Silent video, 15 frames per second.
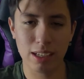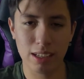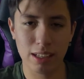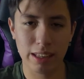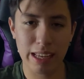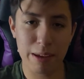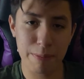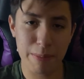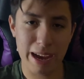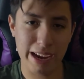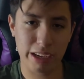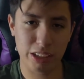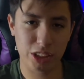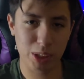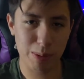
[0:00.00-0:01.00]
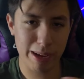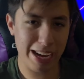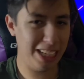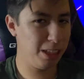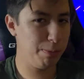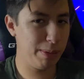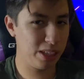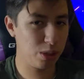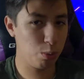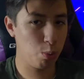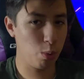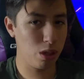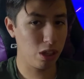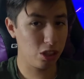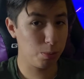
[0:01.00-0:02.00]
lay back on some aspects
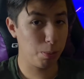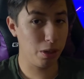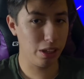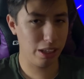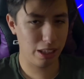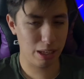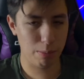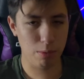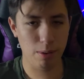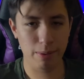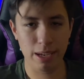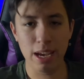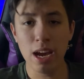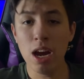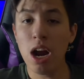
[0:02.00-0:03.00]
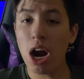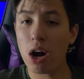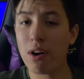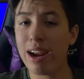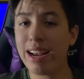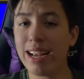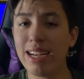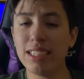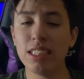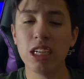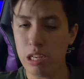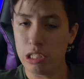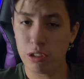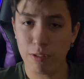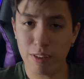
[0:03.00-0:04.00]
without spoiling the movie. Alright guys,
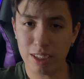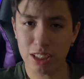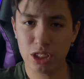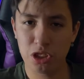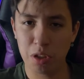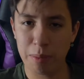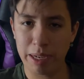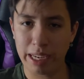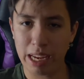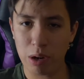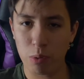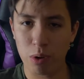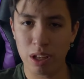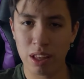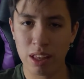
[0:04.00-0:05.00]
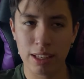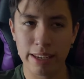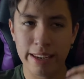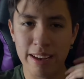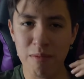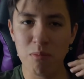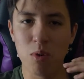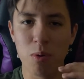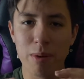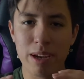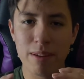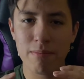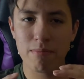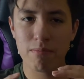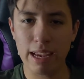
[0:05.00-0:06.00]
so first to begin with, the
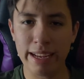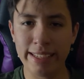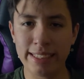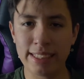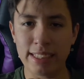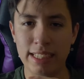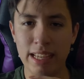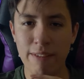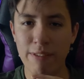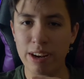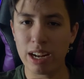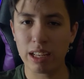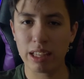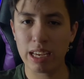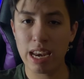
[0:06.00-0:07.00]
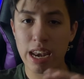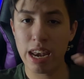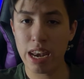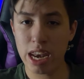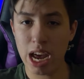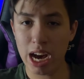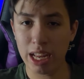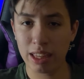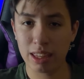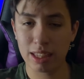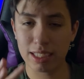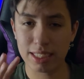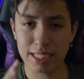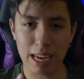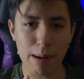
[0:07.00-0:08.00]
movie is definitely not the
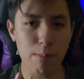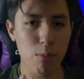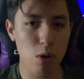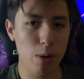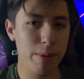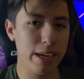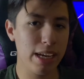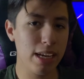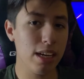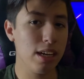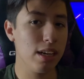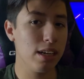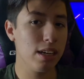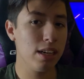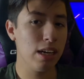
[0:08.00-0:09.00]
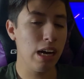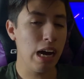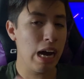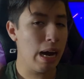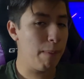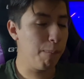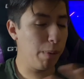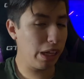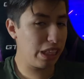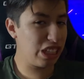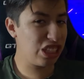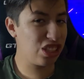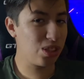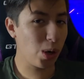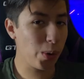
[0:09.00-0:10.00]
same movie, but the
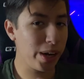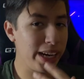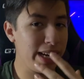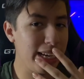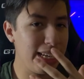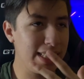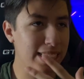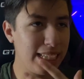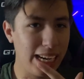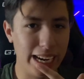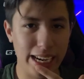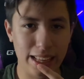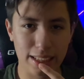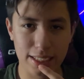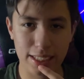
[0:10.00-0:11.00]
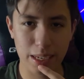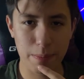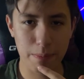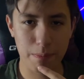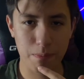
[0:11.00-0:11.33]
story is kind of the same.